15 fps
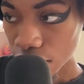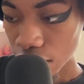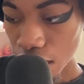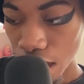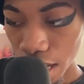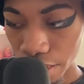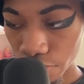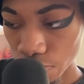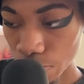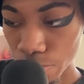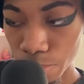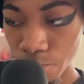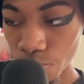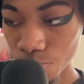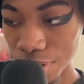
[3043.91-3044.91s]
I don't
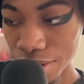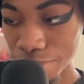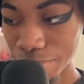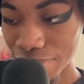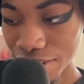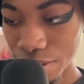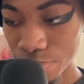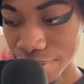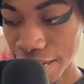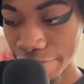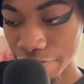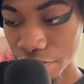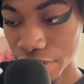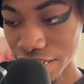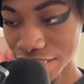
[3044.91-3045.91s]
remember when, but it was
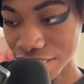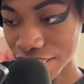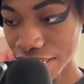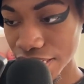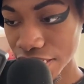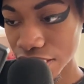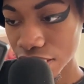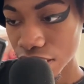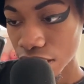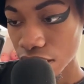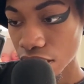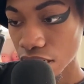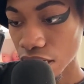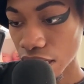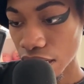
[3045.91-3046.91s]
after Next Stage.
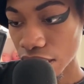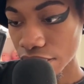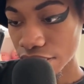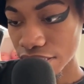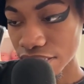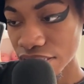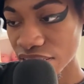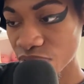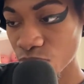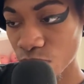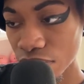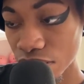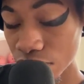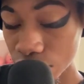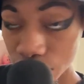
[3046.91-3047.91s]
Uh, this is
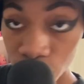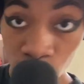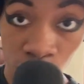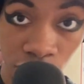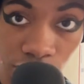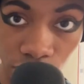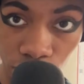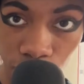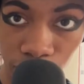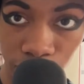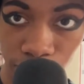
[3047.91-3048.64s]
when two of the group members